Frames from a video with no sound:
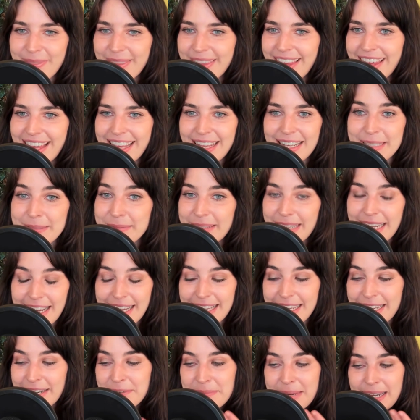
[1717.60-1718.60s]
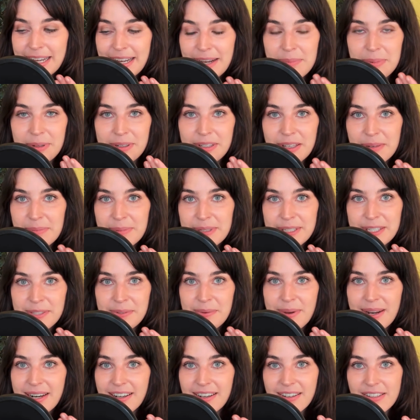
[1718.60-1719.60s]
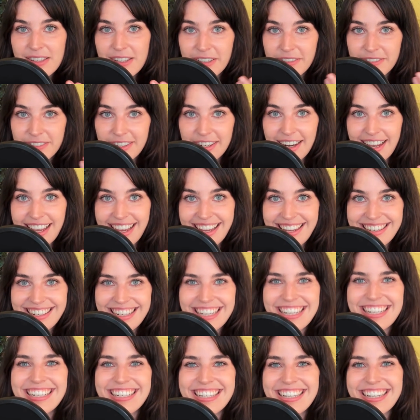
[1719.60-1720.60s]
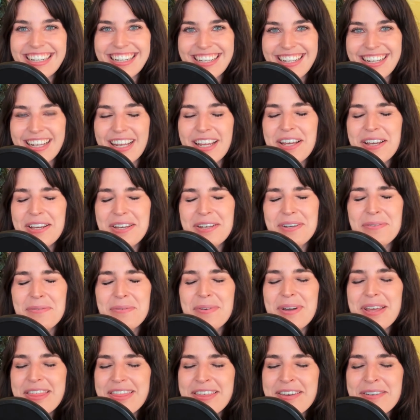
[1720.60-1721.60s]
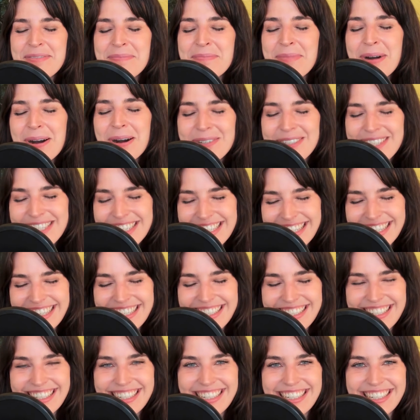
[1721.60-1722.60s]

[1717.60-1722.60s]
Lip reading: it, you know, my upper lip is sweating all over again with emotion.